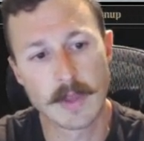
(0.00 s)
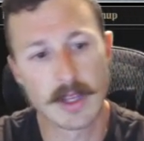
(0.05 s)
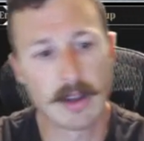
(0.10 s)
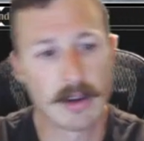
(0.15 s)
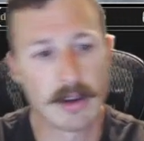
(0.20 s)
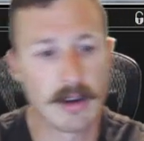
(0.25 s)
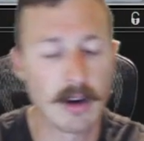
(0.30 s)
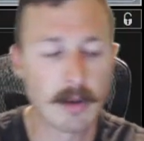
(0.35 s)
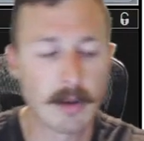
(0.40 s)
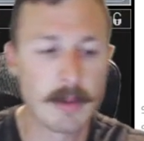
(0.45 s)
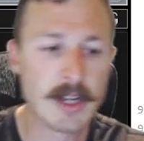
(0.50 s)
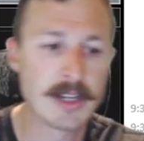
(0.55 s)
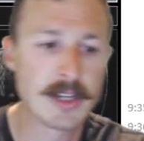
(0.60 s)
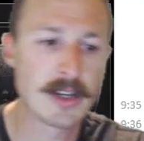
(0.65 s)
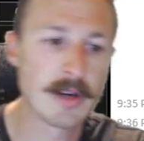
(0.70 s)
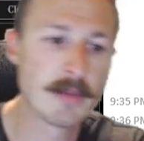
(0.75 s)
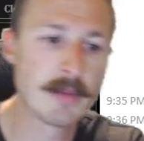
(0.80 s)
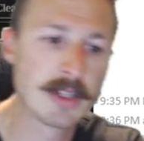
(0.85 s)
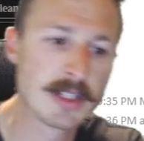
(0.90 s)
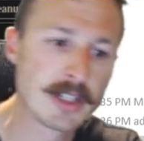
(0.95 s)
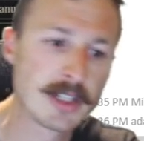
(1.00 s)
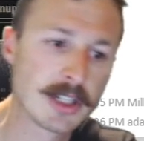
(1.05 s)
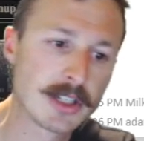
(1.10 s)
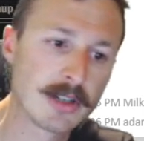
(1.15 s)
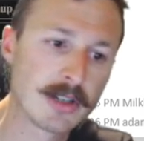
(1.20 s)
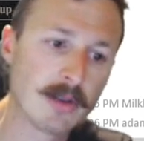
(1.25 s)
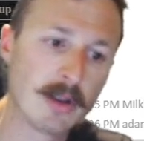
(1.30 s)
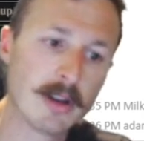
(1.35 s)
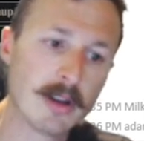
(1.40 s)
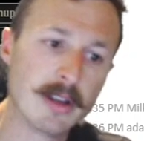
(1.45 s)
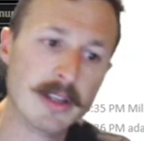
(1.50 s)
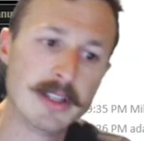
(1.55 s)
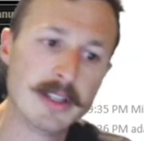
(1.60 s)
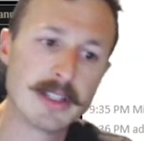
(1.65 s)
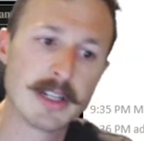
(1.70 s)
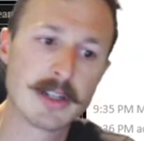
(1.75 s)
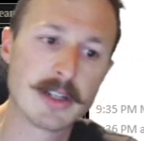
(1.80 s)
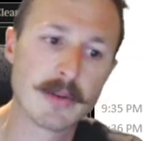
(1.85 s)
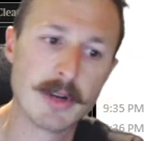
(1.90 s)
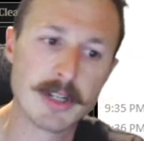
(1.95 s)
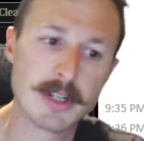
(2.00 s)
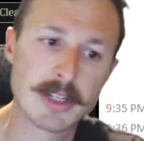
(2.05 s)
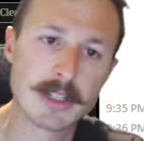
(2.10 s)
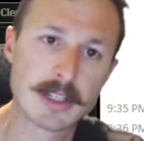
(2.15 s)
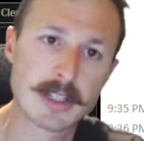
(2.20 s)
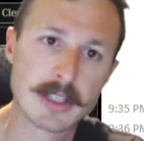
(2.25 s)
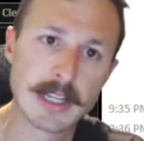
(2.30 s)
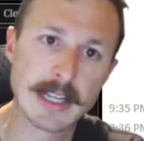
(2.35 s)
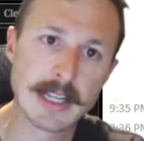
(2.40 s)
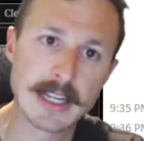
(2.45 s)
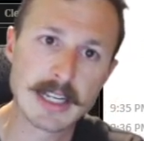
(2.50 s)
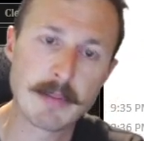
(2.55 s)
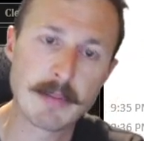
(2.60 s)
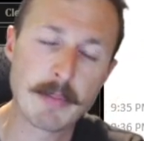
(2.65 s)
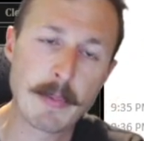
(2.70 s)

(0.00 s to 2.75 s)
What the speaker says: Archmage Charm is just so good in these situations because I get to